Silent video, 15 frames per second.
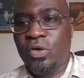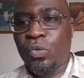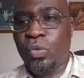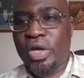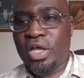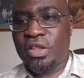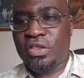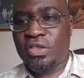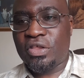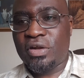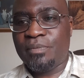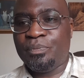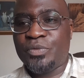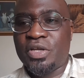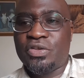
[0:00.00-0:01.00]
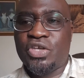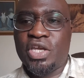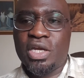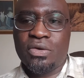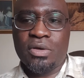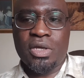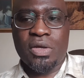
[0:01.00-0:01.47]
with
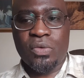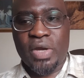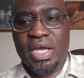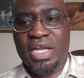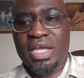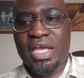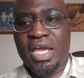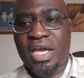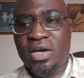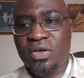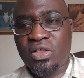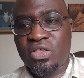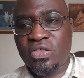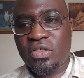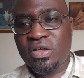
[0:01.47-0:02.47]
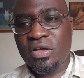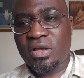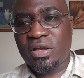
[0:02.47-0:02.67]
deteriorating health